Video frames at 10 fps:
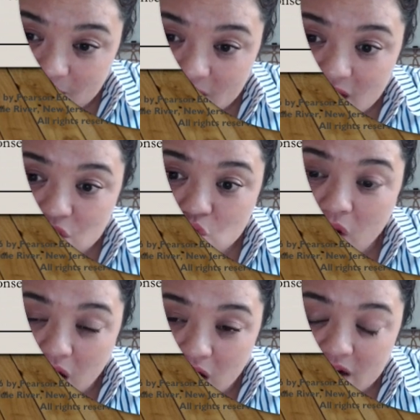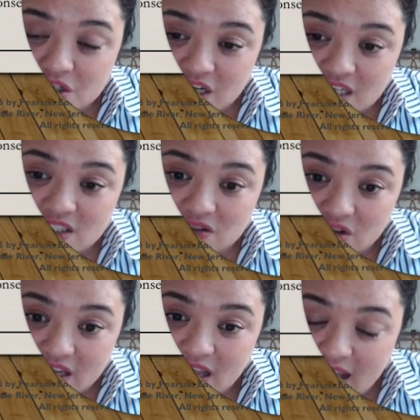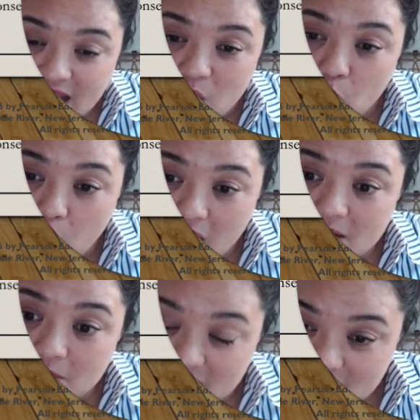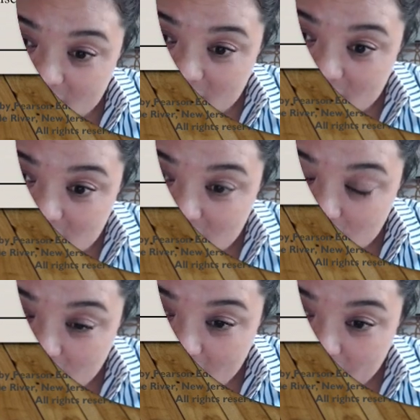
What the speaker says: you are just looking at 1 minute, right?